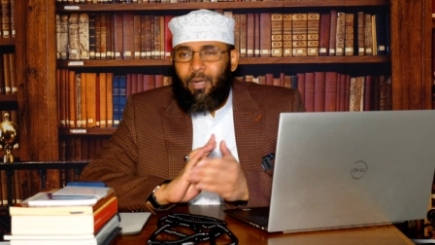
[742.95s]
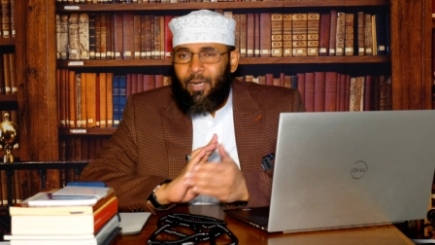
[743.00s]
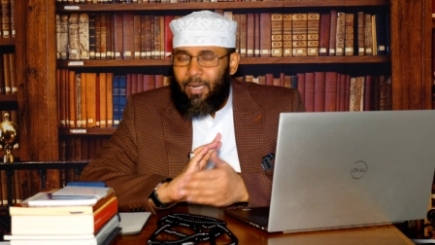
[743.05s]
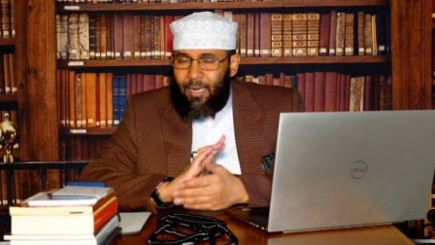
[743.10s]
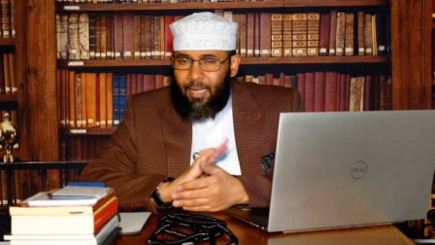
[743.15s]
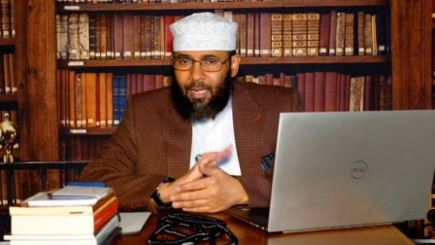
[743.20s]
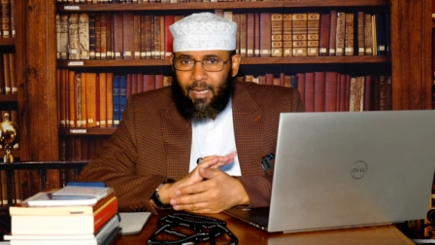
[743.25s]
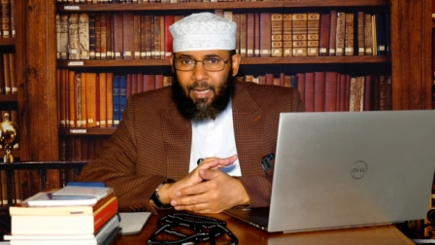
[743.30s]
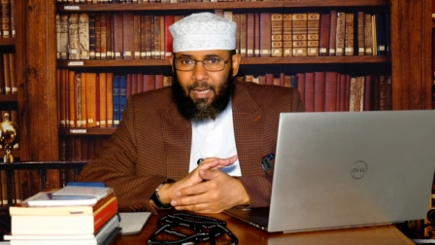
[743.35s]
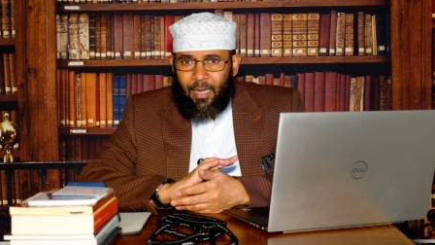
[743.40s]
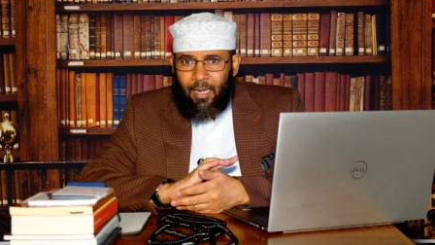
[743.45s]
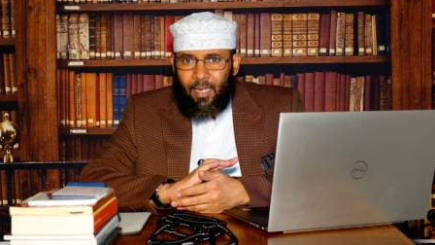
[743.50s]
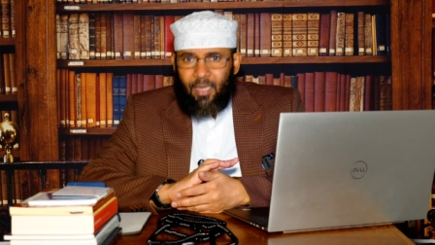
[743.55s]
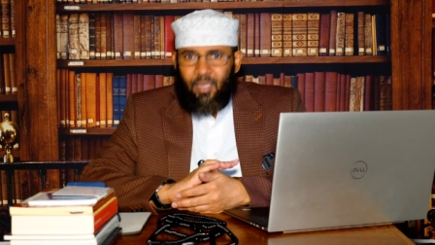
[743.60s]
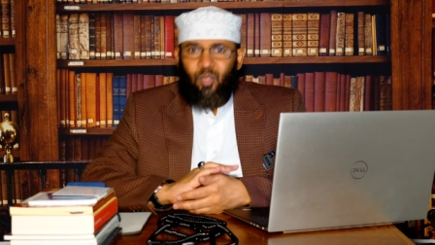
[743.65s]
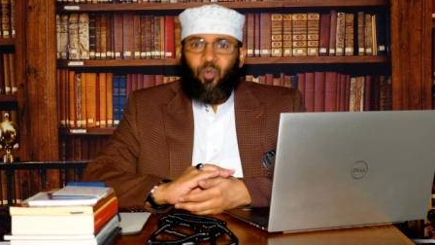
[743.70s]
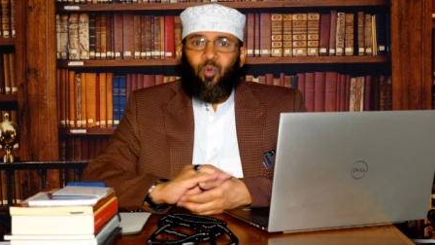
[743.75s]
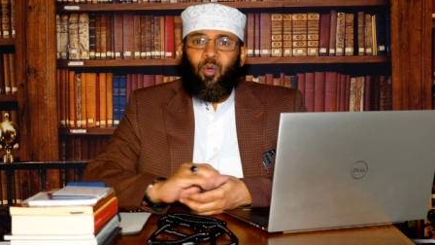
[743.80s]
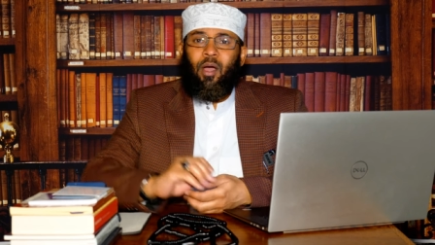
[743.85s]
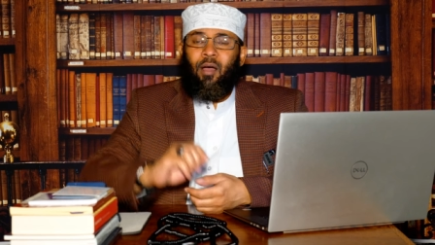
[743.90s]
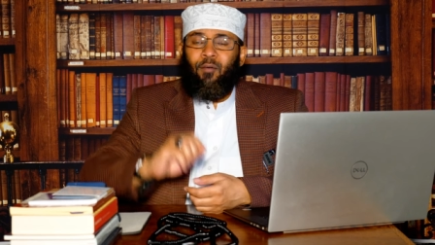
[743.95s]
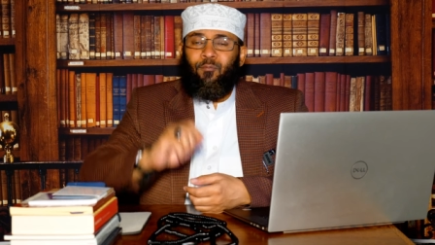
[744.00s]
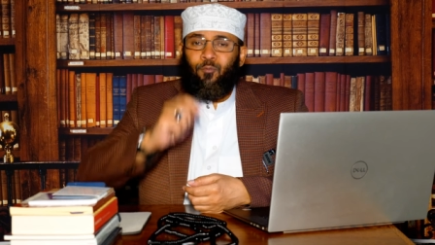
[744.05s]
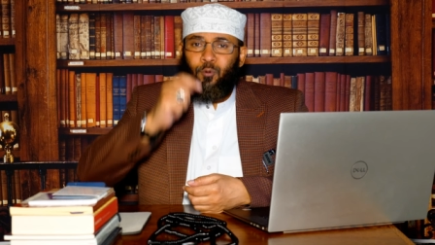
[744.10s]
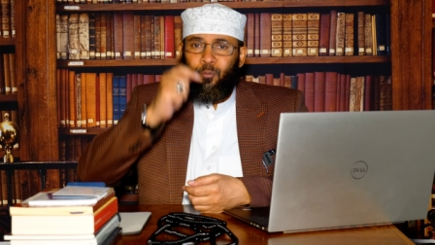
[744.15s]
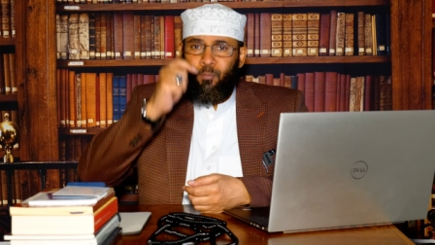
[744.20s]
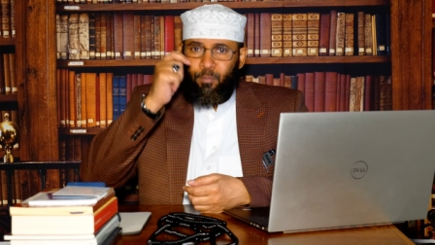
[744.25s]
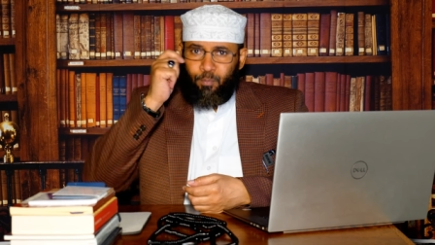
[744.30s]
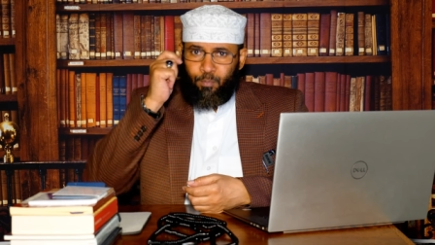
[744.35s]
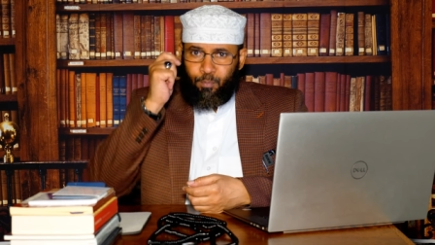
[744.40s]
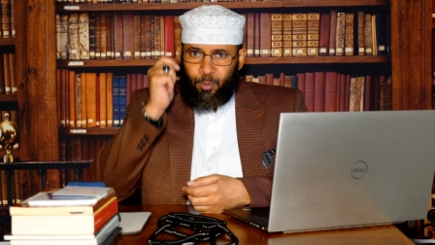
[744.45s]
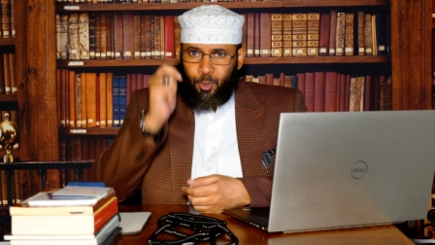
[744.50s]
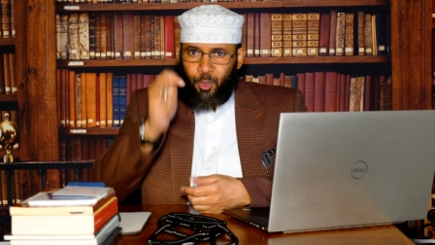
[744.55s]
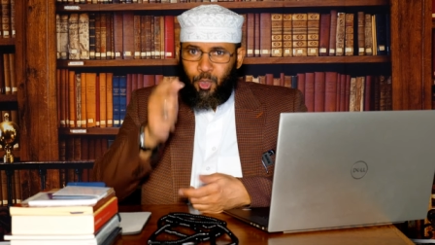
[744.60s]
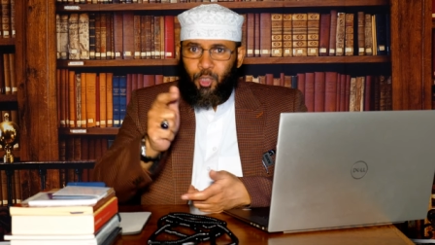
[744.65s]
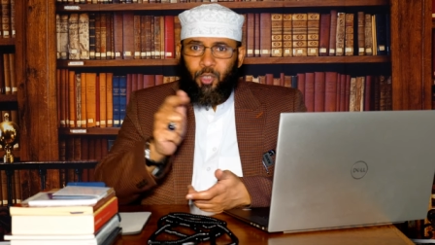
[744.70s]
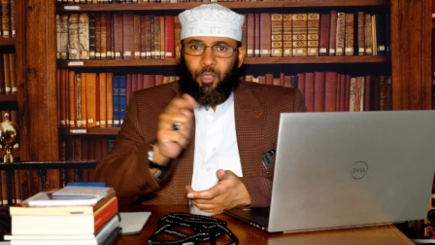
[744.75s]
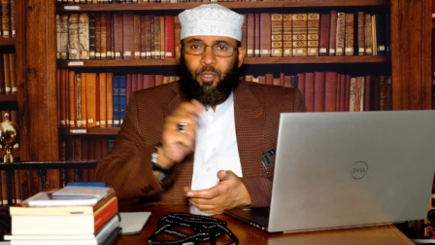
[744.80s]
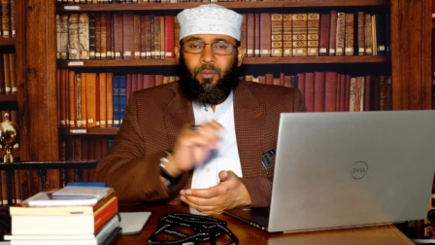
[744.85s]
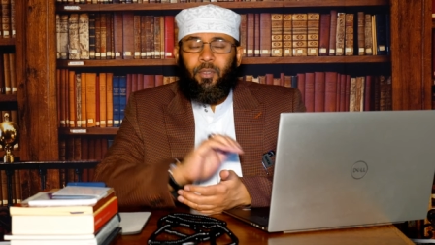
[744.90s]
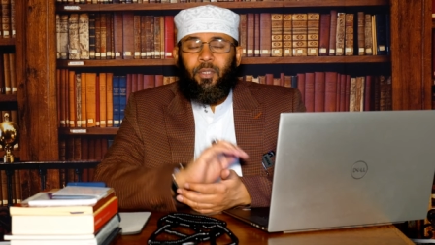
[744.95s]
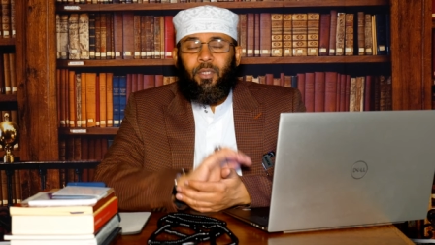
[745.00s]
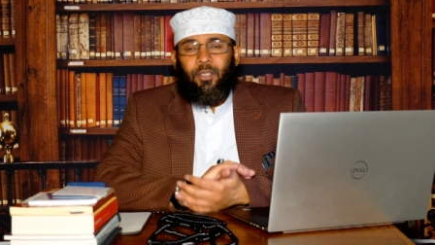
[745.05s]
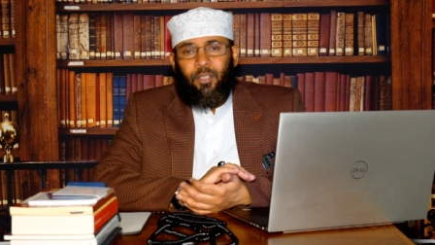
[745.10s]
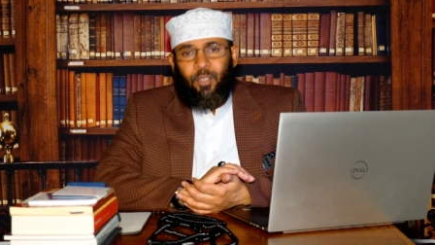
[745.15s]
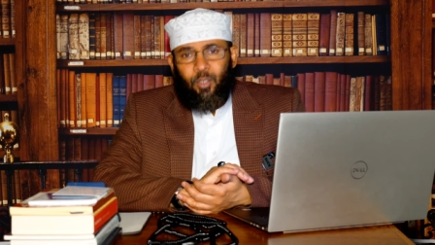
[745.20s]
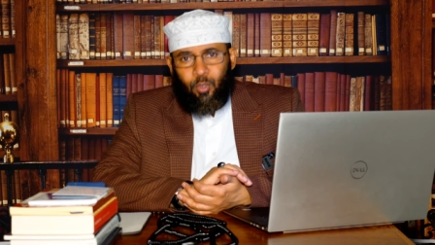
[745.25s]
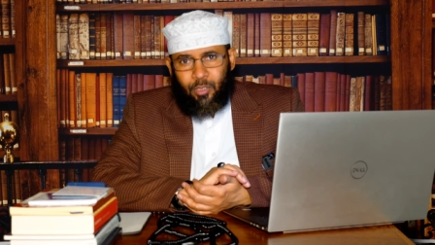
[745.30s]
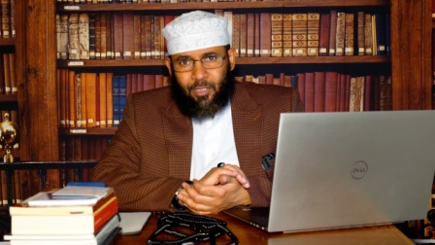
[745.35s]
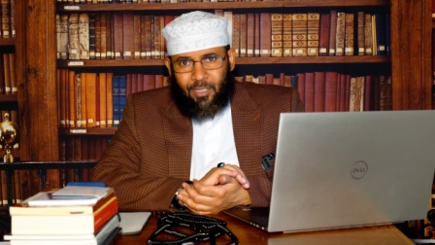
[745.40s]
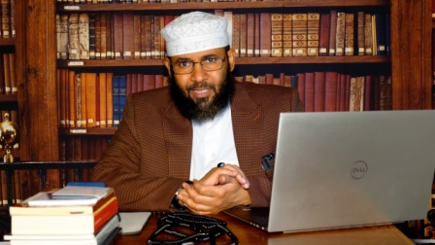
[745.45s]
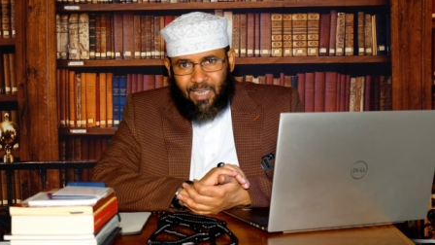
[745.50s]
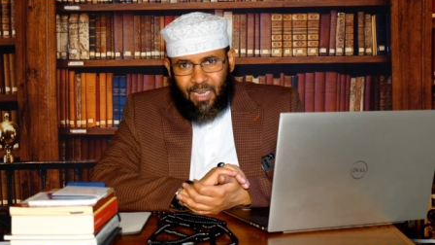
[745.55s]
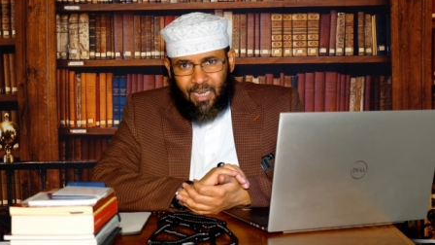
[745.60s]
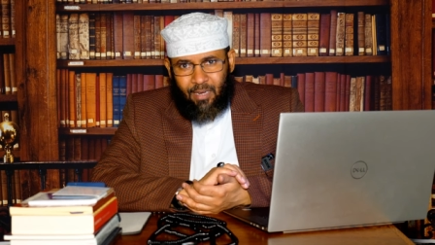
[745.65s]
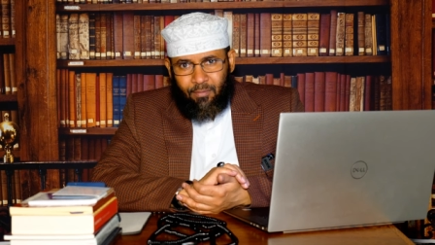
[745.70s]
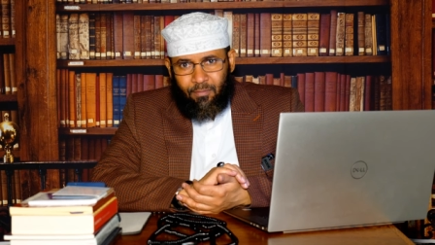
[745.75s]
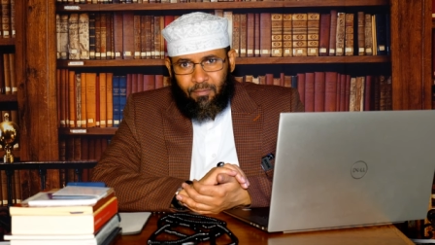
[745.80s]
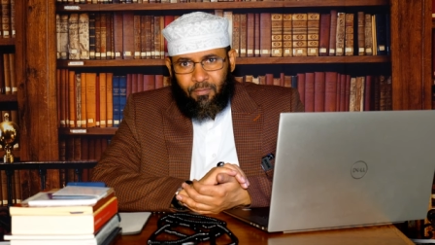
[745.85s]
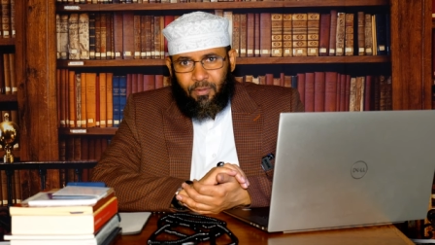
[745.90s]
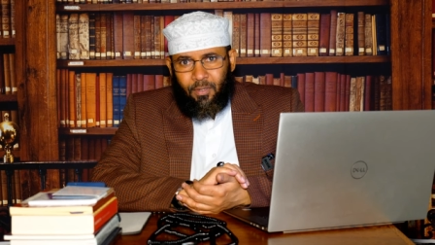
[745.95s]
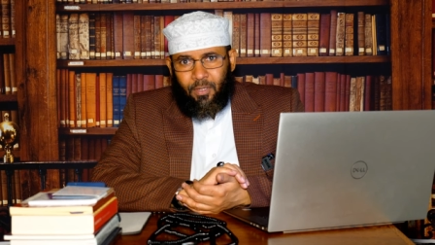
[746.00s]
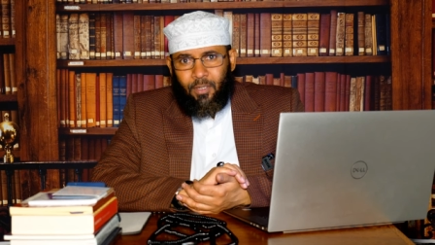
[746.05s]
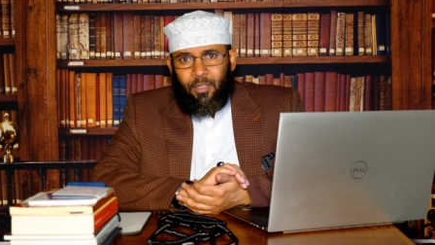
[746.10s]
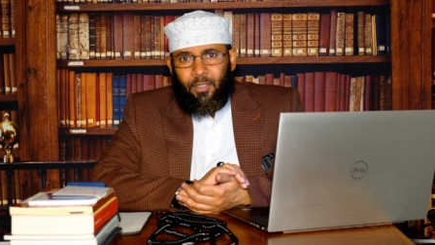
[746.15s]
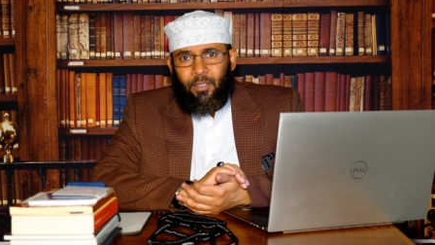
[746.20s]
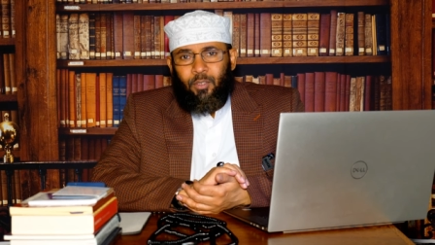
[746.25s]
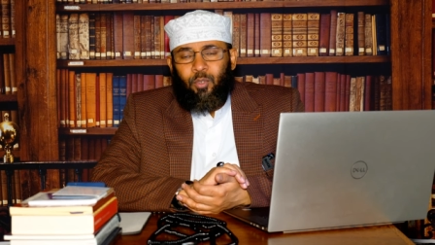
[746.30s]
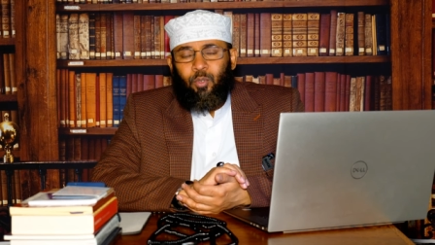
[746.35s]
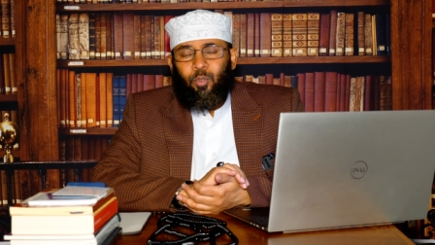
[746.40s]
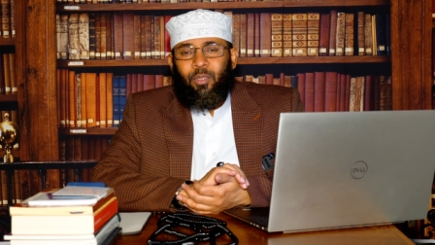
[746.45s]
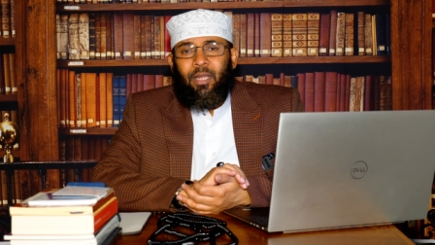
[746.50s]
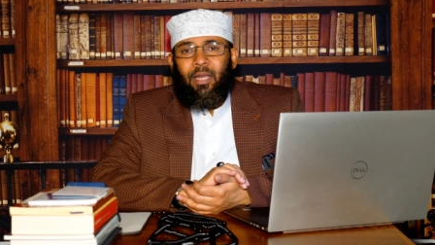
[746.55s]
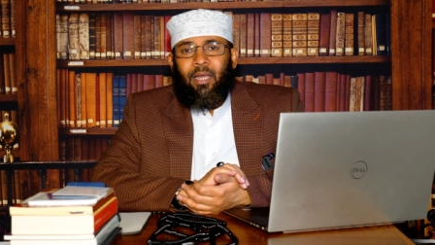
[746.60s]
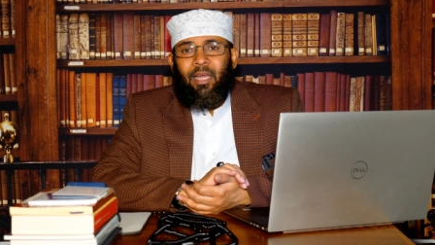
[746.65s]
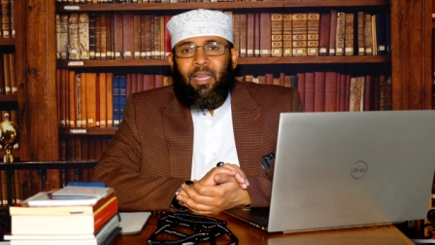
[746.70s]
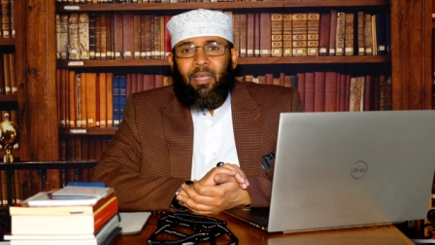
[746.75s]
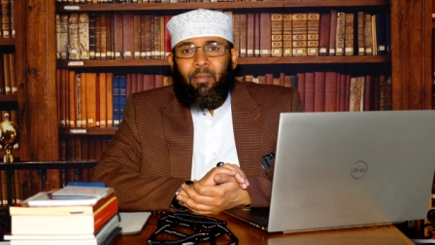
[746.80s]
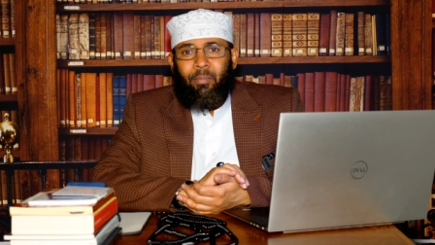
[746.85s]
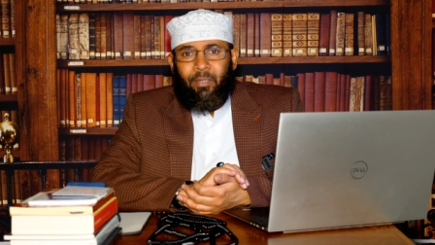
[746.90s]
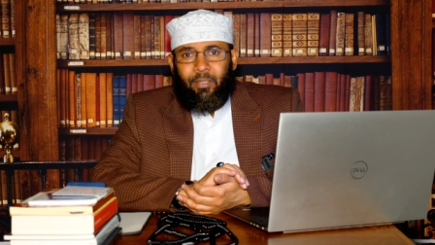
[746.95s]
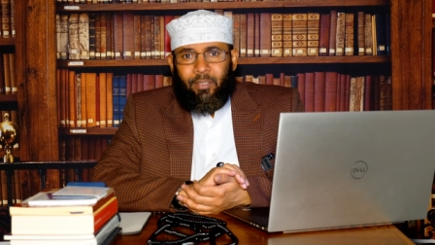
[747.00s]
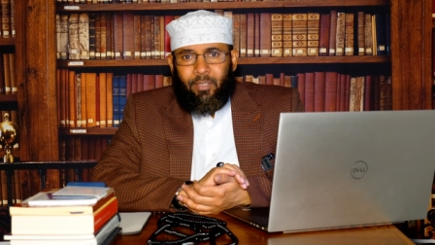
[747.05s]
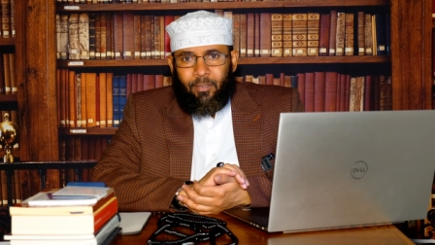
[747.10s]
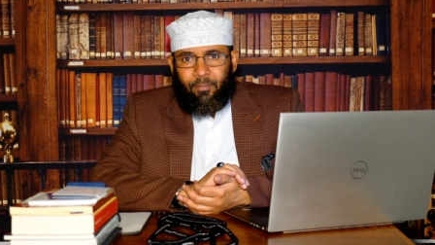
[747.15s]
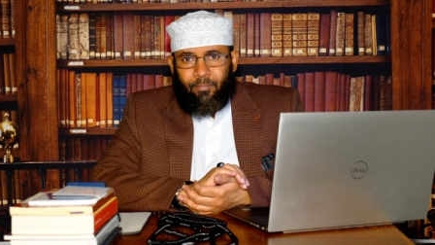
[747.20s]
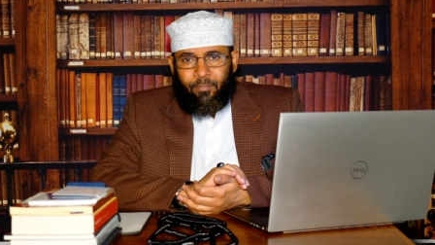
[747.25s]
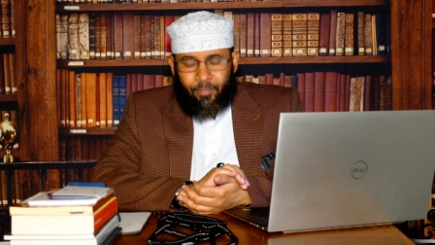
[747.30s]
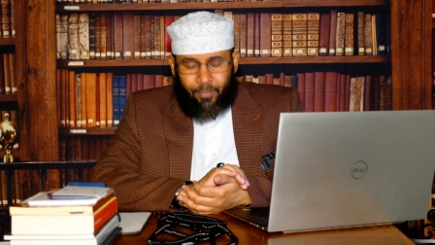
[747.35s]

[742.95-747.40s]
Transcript: La, you have to push yourself to the limit.